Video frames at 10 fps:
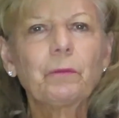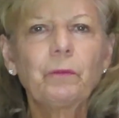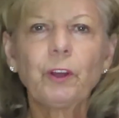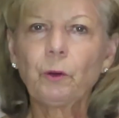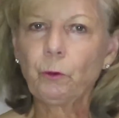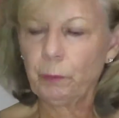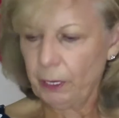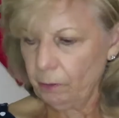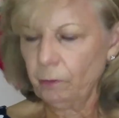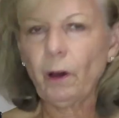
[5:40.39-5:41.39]
there will
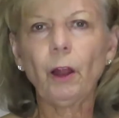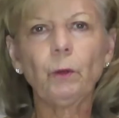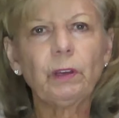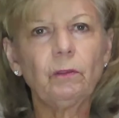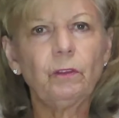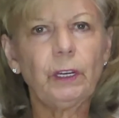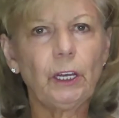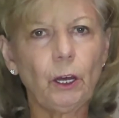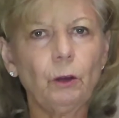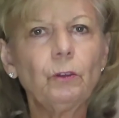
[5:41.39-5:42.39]
be following
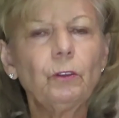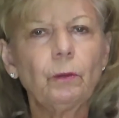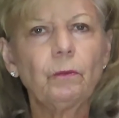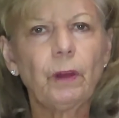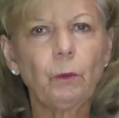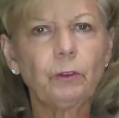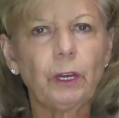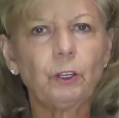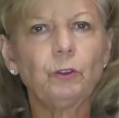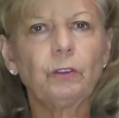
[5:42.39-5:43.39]
videos that will
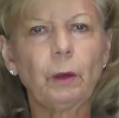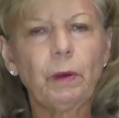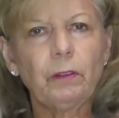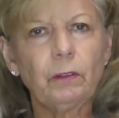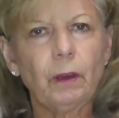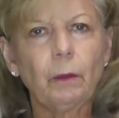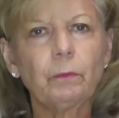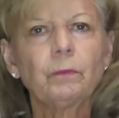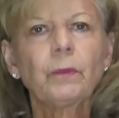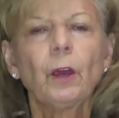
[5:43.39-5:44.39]
take you step by
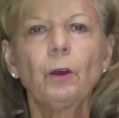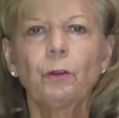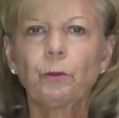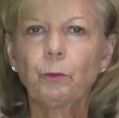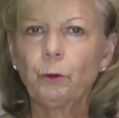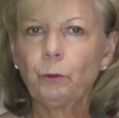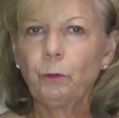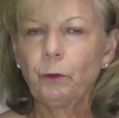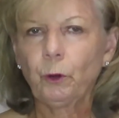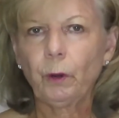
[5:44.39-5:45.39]
step
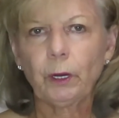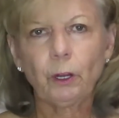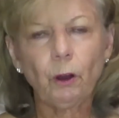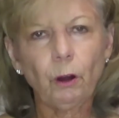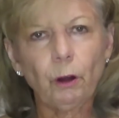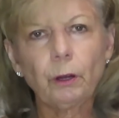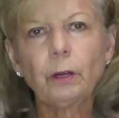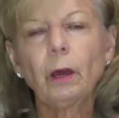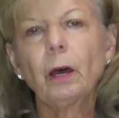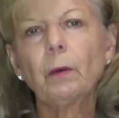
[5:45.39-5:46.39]
through the credit
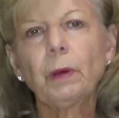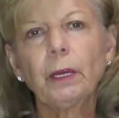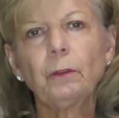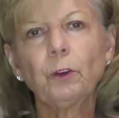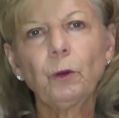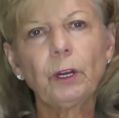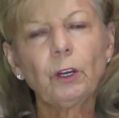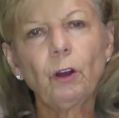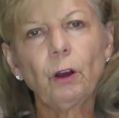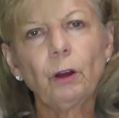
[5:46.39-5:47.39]
card, making the
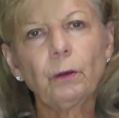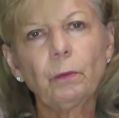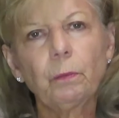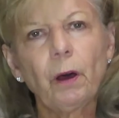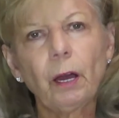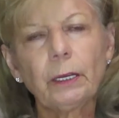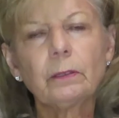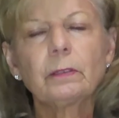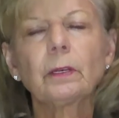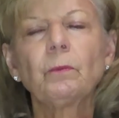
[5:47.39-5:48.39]
credit card
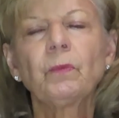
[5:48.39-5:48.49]
pockets,